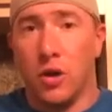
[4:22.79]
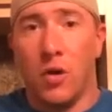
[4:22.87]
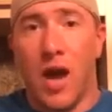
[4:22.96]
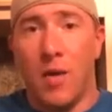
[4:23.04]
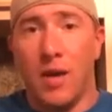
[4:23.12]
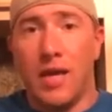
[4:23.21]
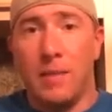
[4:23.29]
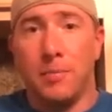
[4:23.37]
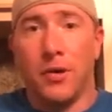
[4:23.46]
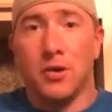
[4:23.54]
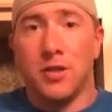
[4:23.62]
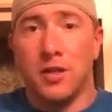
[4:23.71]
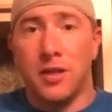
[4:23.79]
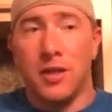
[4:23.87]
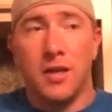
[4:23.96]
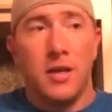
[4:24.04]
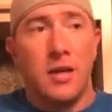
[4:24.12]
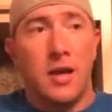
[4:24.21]
how I eat
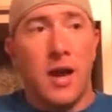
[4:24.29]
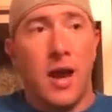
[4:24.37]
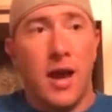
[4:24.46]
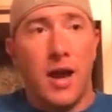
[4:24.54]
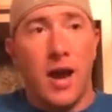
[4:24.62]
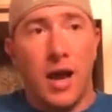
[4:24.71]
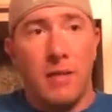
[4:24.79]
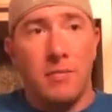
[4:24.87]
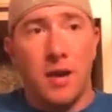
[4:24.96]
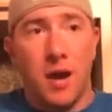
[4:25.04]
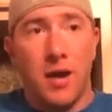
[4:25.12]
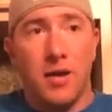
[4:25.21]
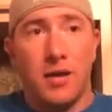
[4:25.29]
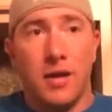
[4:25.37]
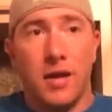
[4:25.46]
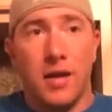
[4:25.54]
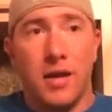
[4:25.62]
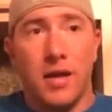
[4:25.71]
personally, I'm not
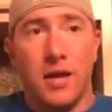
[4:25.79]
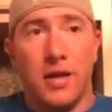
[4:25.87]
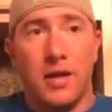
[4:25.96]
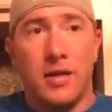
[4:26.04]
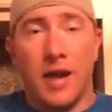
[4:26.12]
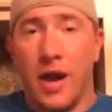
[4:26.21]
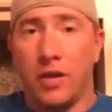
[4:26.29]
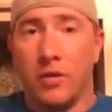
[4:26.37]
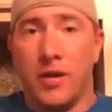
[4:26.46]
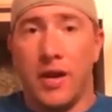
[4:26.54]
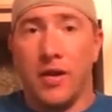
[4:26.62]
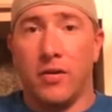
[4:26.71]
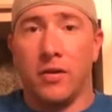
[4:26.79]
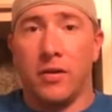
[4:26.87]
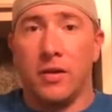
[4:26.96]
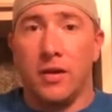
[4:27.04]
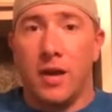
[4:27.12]
a calorie counter.